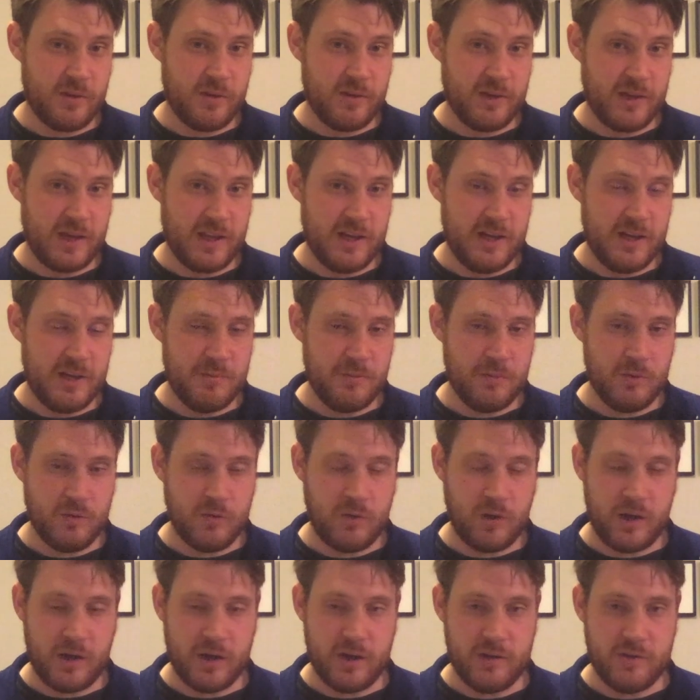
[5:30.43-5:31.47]
get
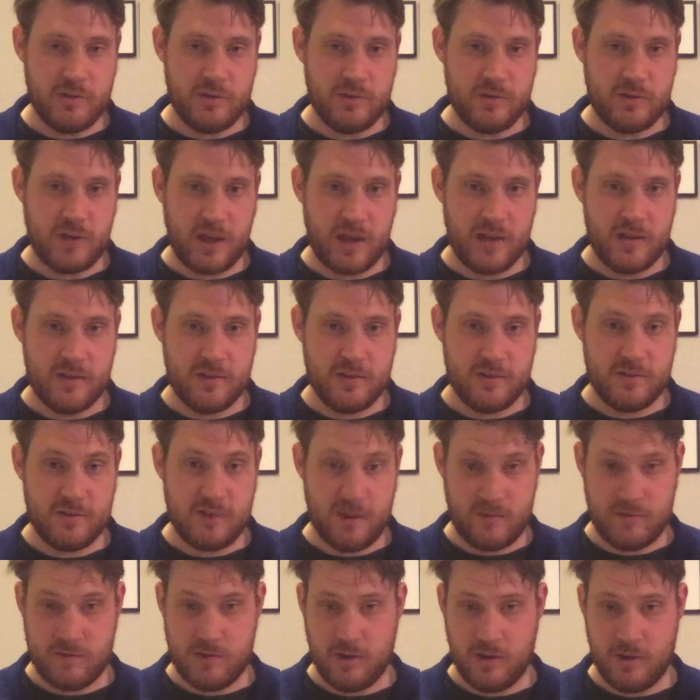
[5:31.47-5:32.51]
anymore, and I do get
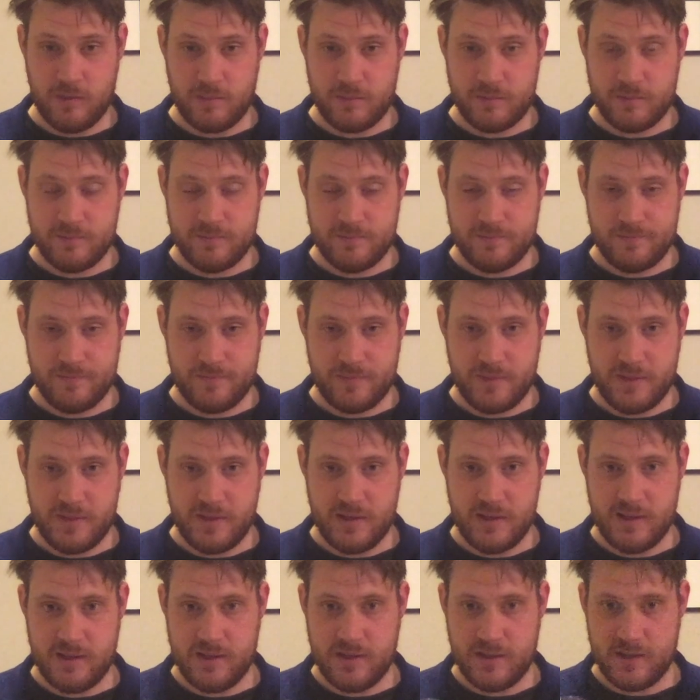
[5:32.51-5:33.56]
7-Up,
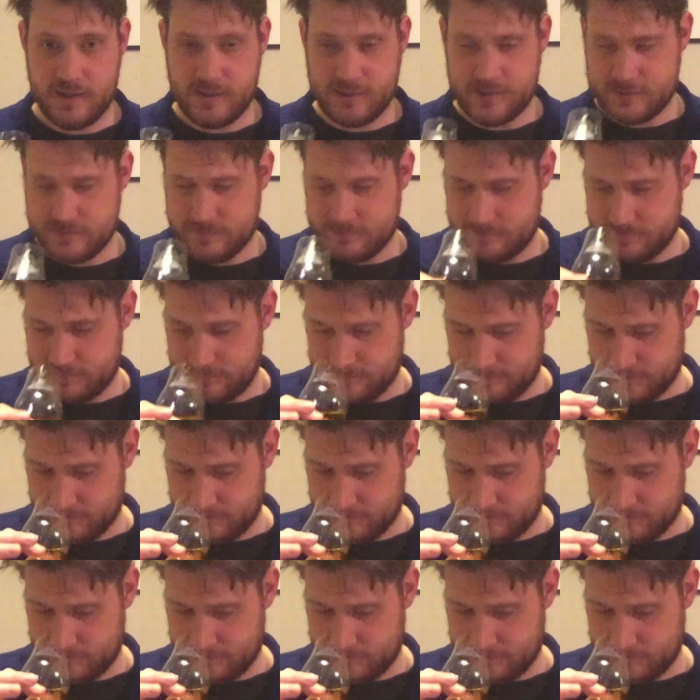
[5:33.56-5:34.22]
the